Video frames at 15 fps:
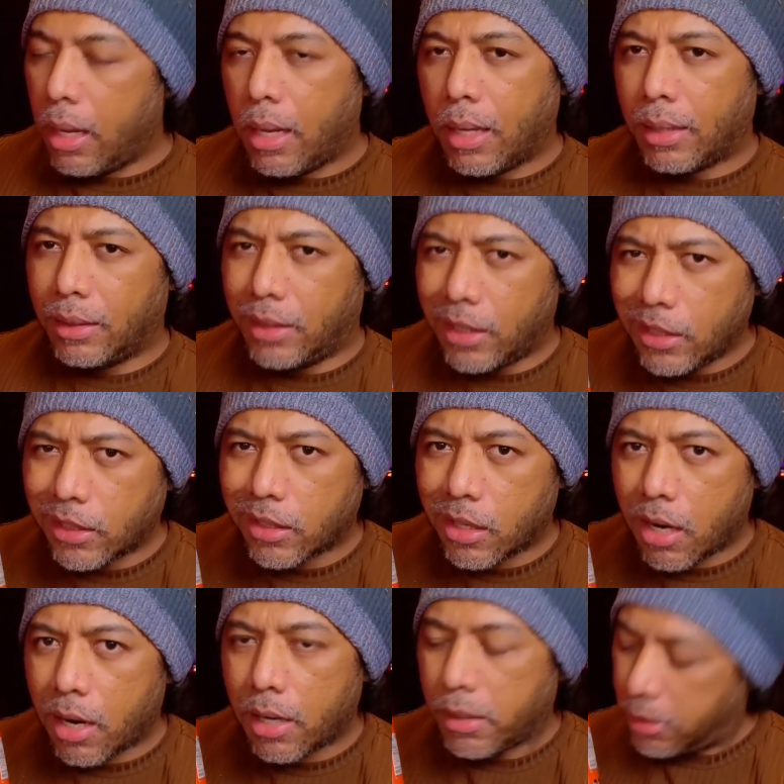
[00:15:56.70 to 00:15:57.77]
this
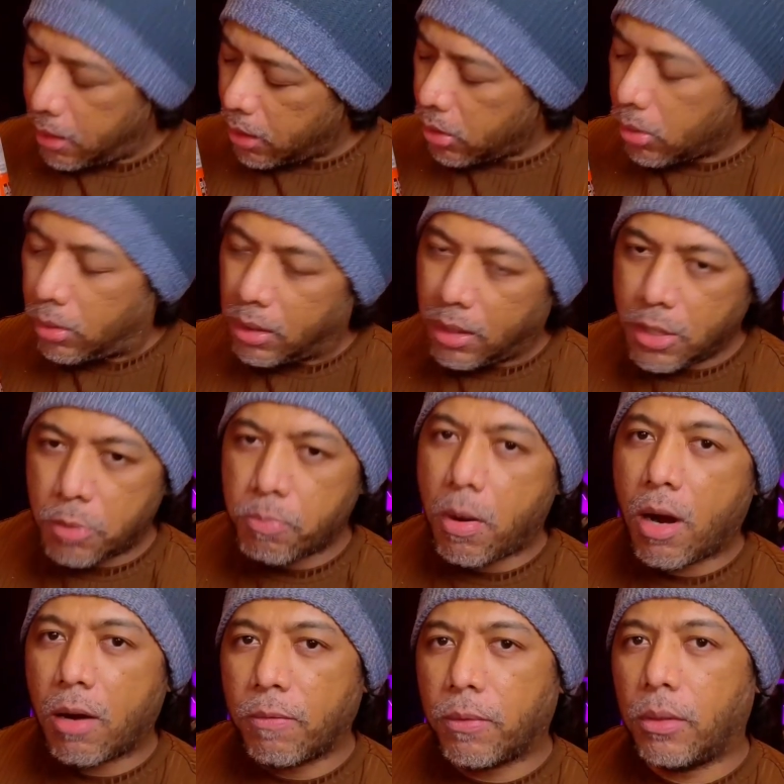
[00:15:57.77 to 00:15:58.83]
card, not only it's
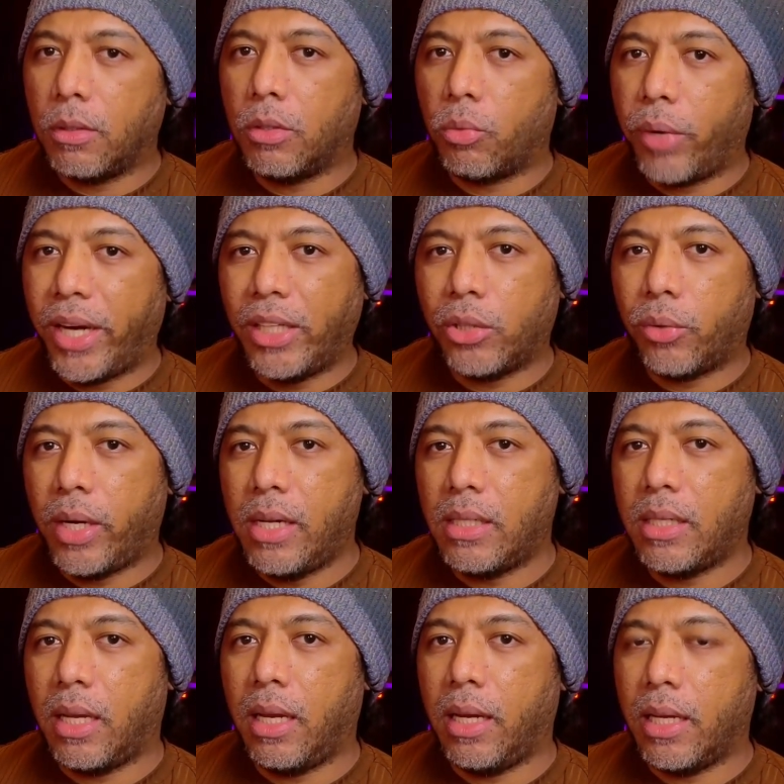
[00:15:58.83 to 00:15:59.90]
powerful in ray
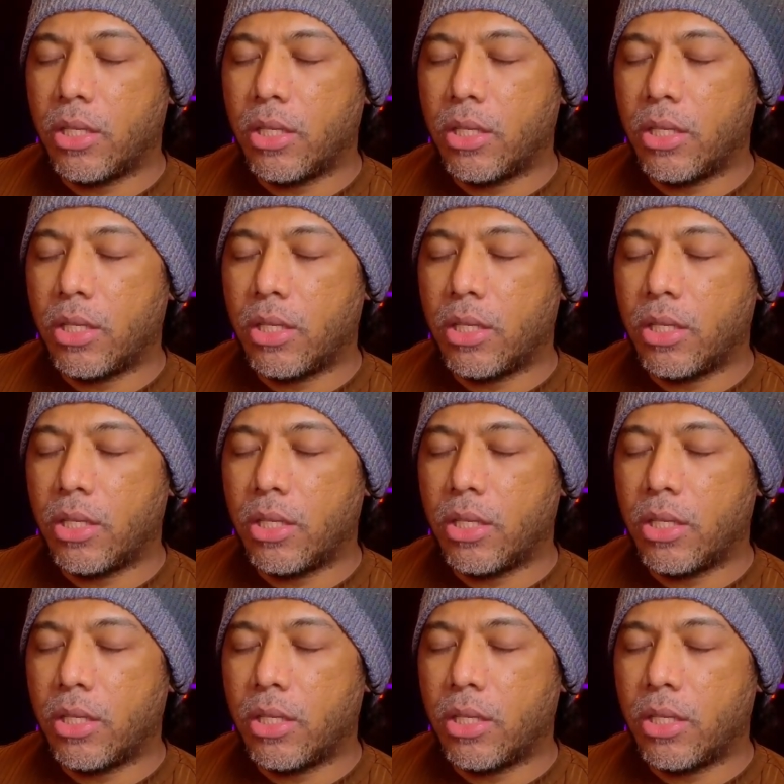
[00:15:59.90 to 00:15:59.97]
tracing, it's